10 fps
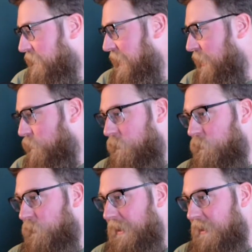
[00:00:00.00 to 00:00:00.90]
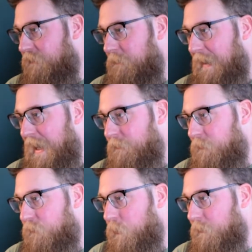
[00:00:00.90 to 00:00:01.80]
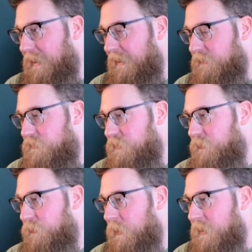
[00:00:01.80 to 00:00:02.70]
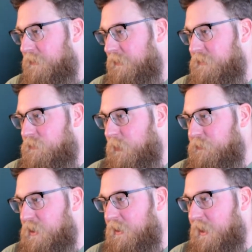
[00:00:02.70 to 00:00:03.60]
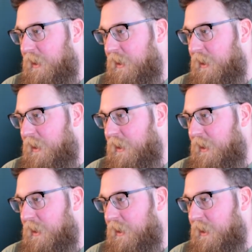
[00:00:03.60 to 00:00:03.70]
Now, right off the bat, before we get into the description,